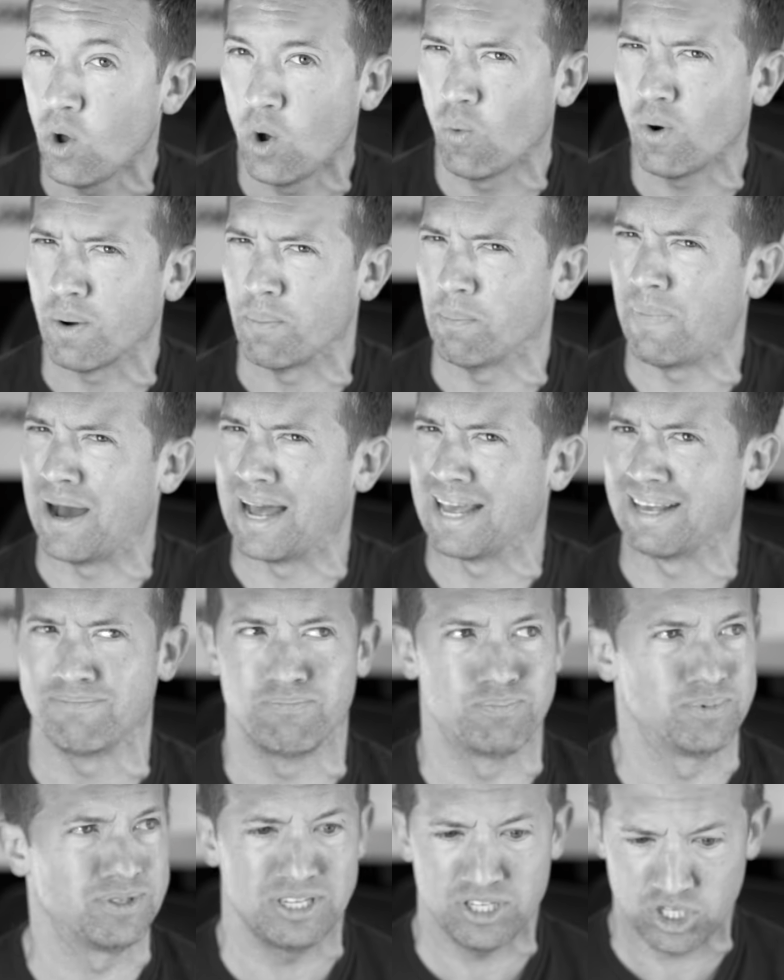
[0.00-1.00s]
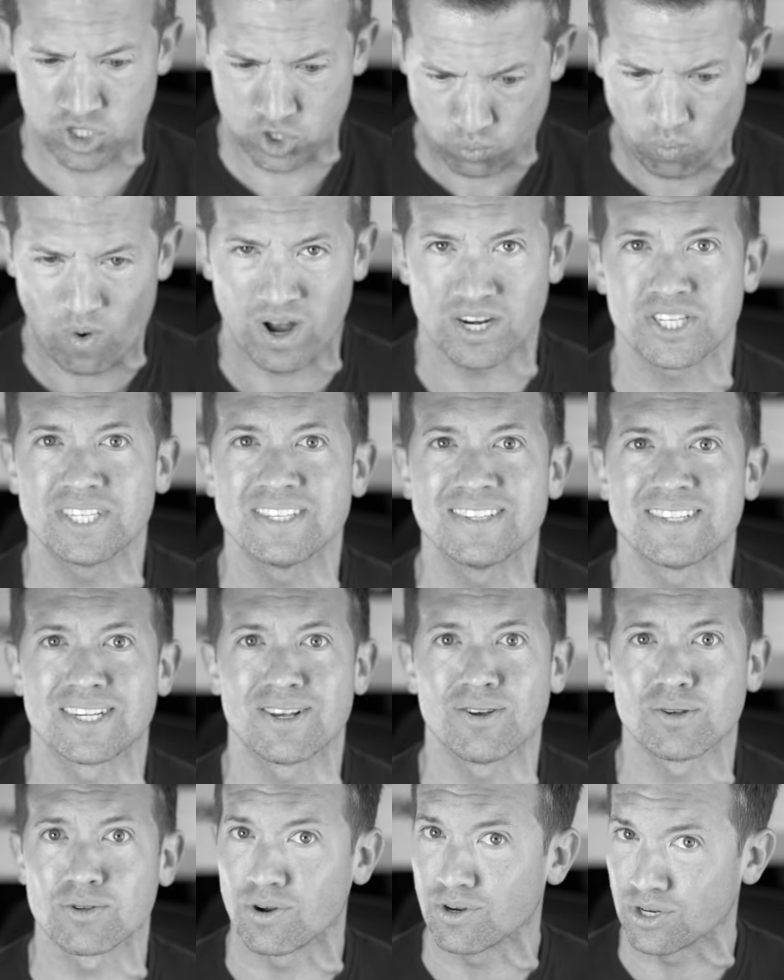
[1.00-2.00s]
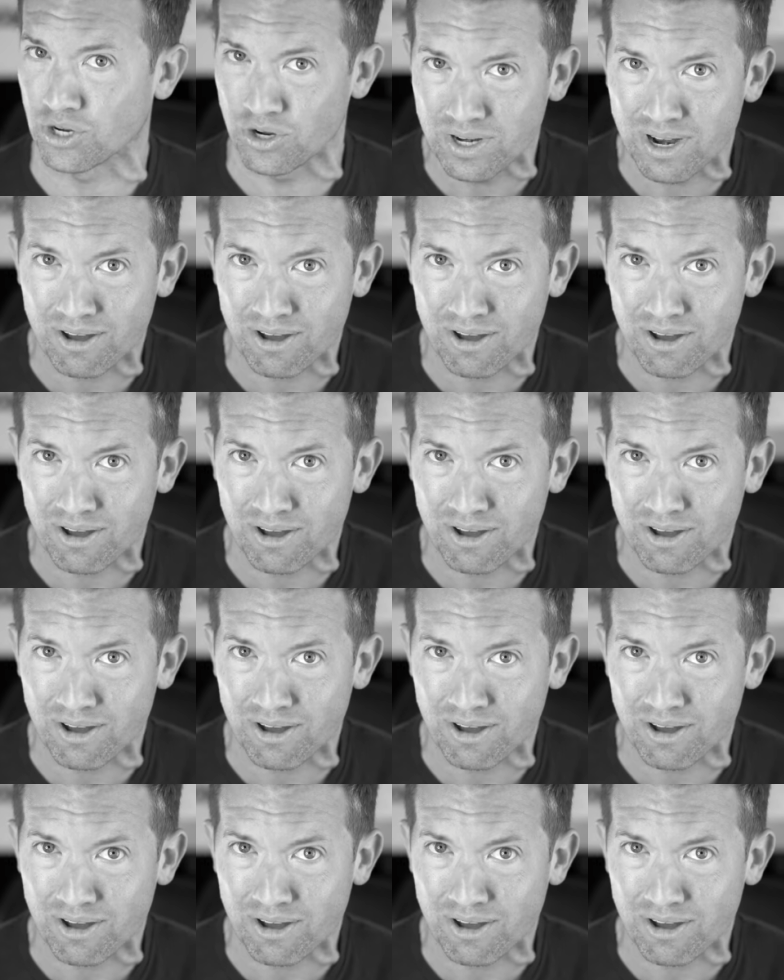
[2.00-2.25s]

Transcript: What, my dishwashing skills aren't good